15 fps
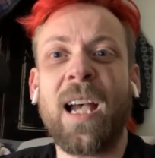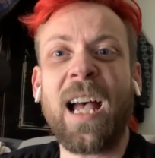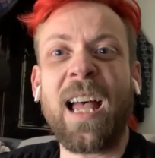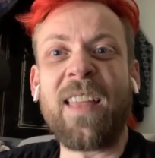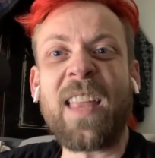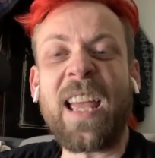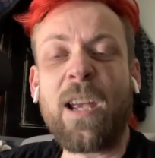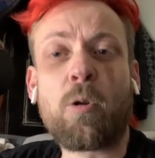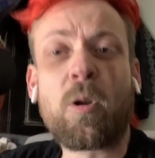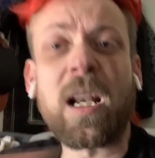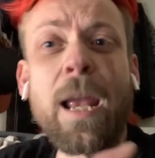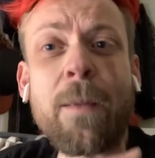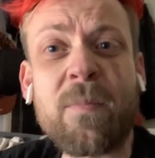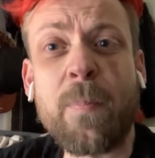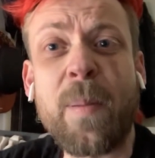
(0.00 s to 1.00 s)
and that you
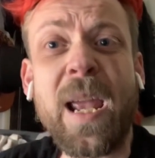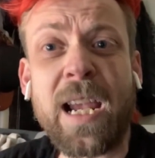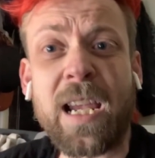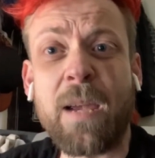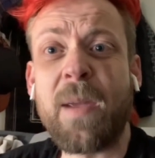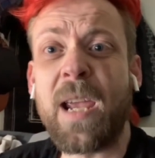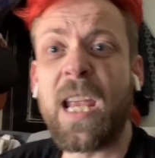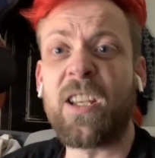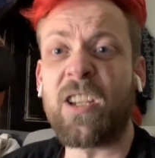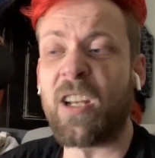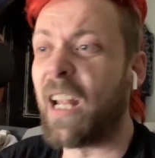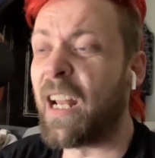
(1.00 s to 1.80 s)
claim to be a comedian,